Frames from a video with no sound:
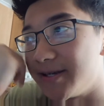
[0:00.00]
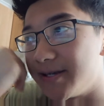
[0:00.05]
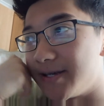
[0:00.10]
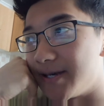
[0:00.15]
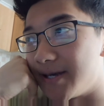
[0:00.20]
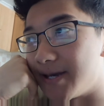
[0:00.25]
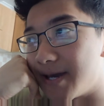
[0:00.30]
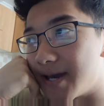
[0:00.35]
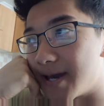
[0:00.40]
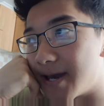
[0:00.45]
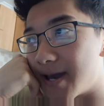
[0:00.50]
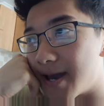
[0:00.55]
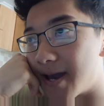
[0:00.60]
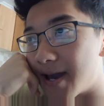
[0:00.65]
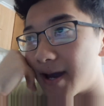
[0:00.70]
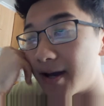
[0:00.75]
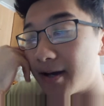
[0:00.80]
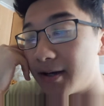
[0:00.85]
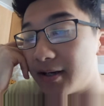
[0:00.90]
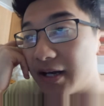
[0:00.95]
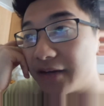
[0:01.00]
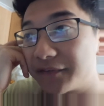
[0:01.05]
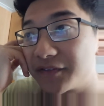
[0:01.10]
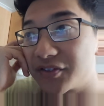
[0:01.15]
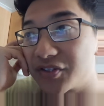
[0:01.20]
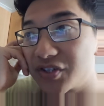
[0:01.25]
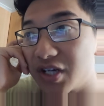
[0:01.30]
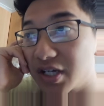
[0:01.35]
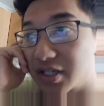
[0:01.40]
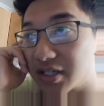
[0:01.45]
yeah, after
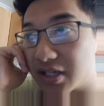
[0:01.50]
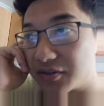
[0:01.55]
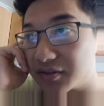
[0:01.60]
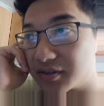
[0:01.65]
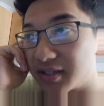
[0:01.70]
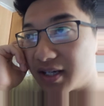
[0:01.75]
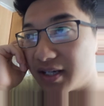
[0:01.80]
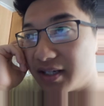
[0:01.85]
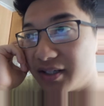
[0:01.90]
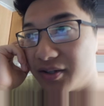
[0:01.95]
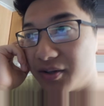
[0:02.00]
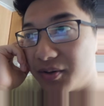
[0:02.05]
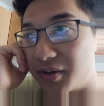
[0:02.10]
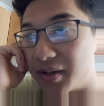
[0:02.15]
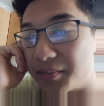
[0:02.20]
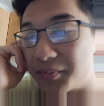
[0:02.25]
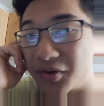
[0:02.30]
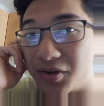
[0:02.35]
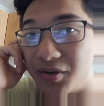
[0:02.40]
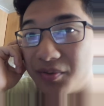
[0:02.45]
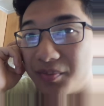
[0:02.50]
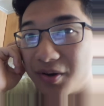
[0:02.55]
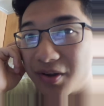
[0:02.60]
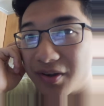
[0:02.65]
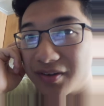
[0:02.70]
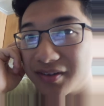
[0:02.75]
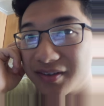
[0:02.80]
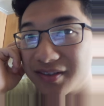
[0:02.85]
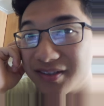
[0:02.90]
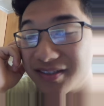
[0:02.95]
church I was like, you know, I'm not gonna
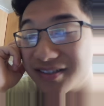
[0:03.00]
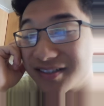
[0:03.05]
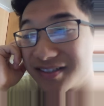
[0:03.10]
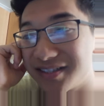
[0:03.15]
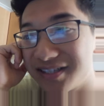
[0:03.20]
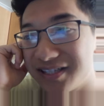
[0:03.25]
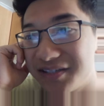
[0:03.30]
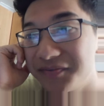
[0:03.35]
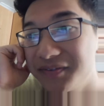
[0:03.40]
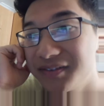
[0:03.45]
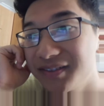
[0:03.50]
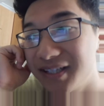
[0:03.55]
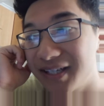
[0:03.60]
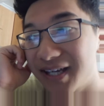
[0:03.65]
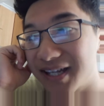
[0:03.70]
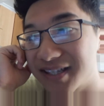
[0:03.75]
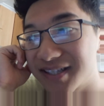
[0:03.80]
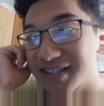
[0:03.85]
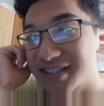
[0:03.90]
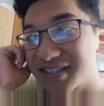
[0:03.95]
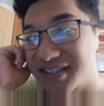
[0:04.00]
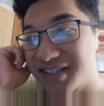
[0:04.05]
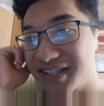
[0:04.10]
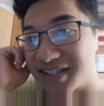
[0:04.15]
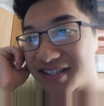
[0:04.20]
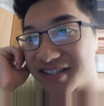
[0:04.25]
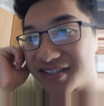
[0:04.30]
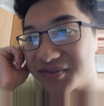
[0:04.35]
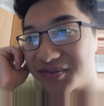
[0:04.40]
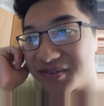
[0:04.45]
bother because even like at
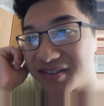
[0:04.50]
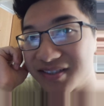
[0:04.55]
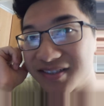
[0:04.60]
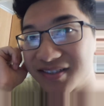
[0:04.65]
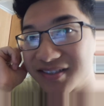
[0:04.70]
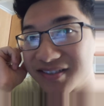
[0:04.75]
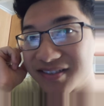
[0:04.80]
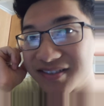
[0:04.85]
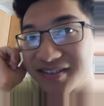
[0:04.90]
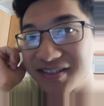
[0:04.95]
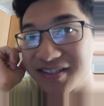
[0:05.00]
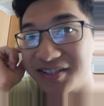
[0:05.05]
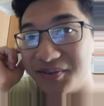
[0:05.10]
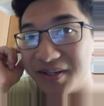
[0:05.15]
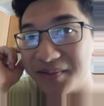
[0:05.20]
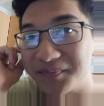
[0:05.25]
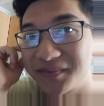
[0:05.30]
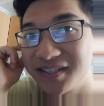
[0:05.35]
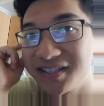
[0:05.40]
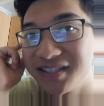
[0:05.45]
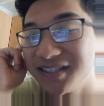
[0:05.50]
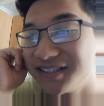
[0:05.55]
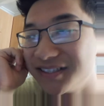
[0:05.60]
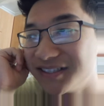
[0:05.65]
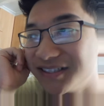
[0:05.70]
6 it was still empty.